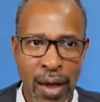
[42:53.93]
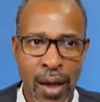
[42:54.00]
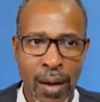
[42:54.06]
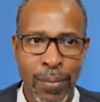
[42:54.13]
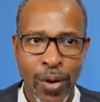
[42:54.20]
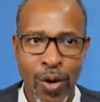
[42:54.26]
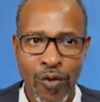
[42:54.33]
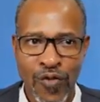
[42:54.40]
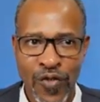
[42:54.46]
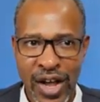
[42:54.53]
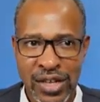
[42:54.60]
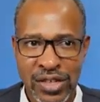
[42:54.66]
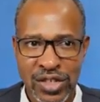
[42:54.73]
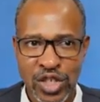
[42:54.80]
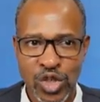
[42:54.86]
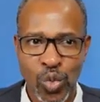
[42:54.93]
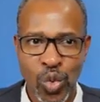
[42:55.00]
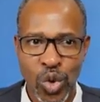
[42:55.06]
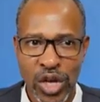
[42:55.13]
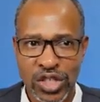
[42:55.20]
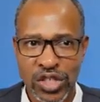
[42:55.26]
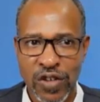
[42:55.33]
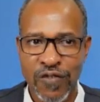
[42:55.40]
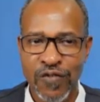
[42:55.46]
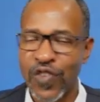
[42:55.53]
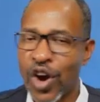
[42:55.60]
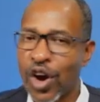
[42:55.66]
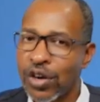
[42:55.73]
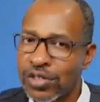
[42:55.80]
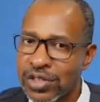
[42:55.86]
Pope Francis was the
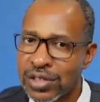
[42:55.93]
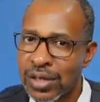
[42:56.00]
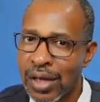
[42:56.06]
first